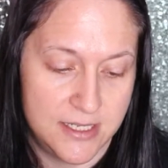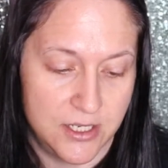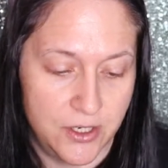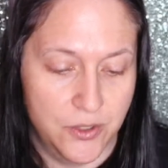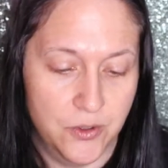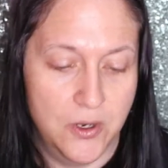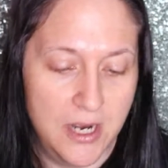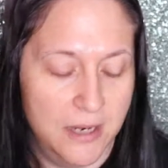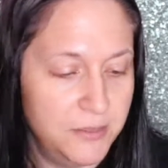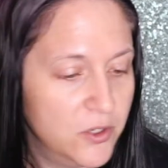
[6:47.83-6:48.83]
So
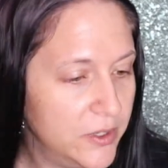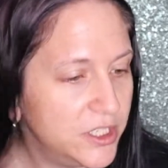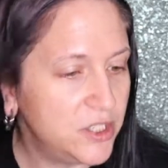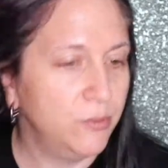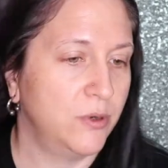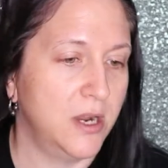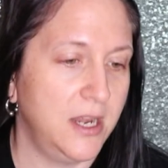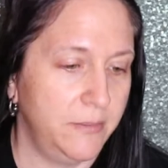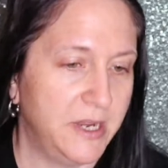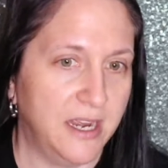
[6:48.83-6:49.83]
I'm going to
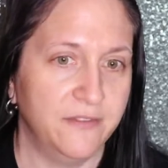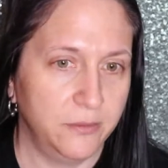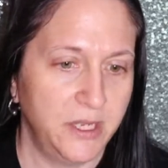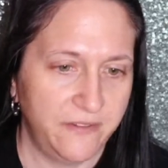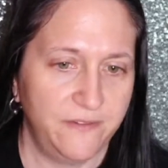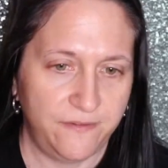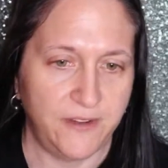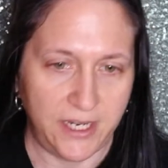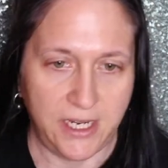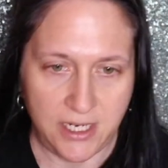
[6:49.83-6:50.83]
prime half of my
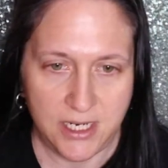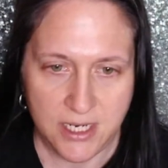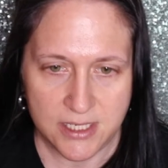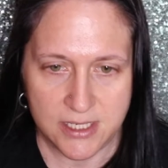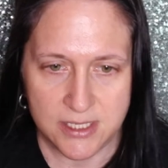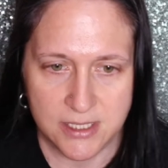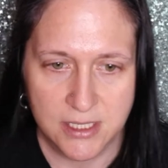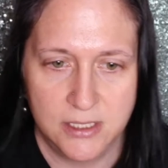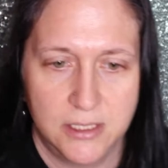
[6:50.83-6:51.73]
face.